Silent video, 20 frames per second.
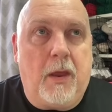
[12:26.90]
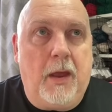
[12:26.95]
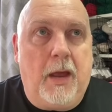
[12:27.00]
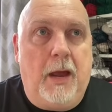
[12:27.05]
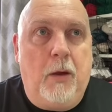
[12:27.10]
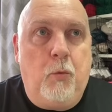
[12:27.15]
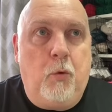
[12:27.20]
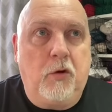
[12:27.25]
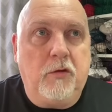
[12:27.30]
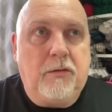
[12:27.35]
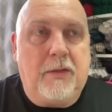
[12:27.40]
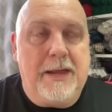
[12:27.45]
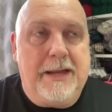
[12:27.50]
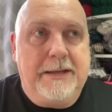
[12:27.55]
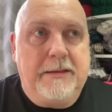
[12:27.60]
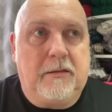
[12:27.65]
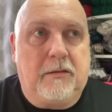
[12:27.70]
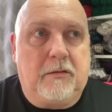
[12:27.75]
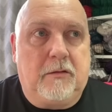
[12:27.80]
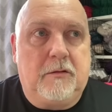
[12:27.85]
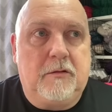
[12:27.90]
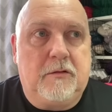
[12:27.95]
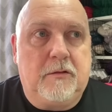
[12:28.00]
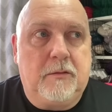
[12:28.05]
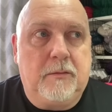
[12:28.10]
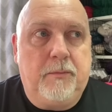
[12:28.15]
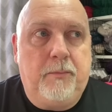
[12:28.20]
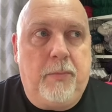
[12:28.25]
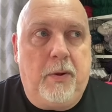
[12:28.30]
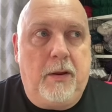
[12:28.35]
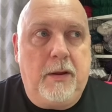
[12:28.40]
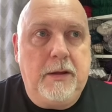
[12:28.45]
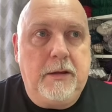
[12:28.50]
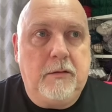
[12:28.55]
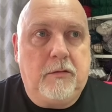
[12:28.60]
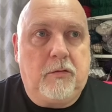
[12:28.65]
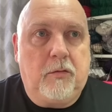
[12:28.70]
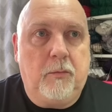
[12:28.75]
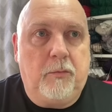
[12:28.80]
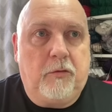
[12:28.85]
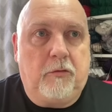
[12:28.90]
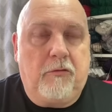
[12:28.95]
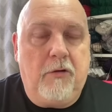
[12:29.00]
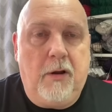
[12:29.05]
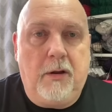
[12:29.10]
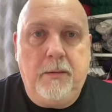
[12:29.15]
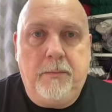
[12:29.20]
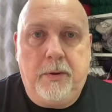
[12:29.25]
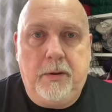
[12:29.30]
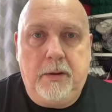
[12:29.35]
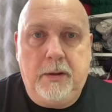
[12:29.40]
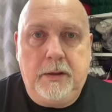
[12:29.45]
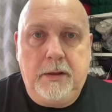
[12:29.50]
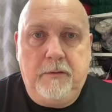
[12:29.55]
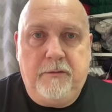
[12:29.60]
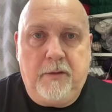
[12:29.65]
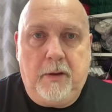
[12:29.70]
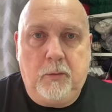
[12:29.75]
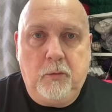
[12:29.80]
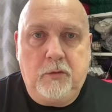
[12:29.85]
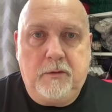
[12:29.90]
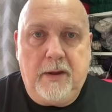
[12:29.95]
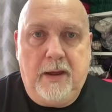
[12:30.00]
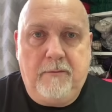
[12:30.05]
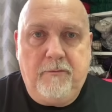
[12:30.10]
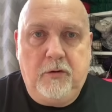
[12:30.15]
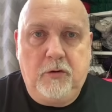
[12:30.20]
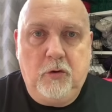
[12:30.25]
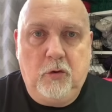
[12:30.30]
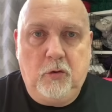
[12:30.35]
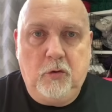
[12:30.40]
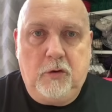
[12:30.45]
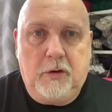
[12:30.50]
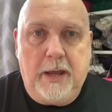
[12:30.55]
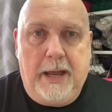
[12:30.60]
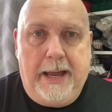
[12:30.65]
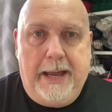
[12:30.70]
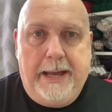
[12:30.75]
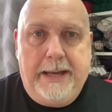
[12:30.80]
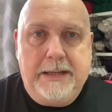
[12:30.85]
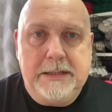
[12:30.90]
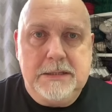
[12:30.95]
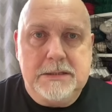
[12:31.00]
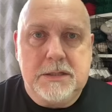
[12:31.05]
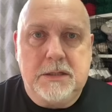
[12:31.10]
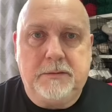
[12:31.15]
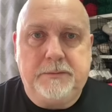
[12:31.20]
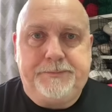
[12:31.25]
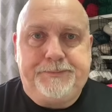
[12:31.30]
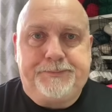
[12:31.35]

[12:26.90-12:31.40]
I was asked by a subscriber if I would have a look at